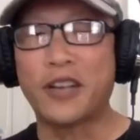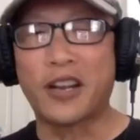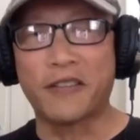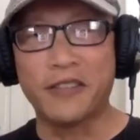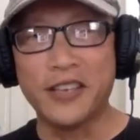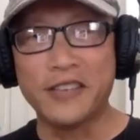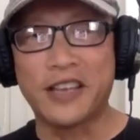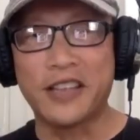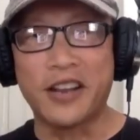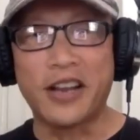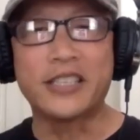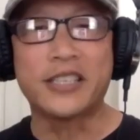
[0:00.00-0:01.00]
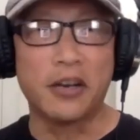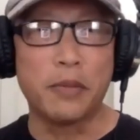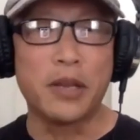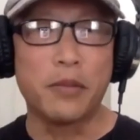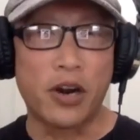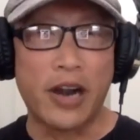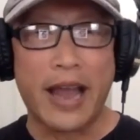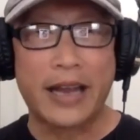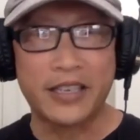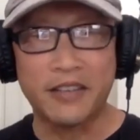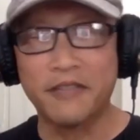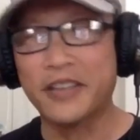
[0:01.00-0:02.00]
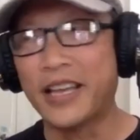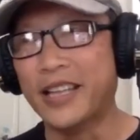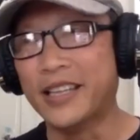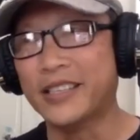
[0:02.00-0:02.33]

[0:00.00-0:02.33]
photography lives on there, I started being more active, and oh, you